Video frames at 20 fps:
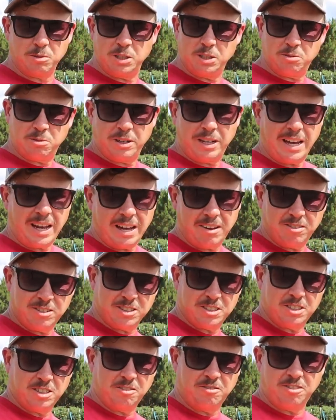which we haven't
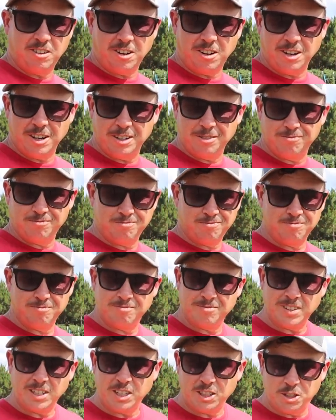so far,
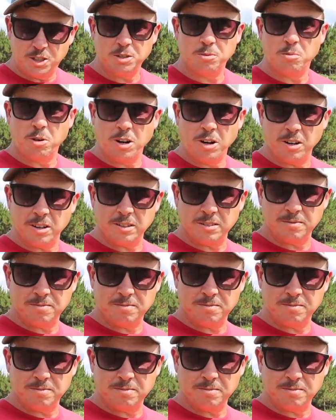it should work.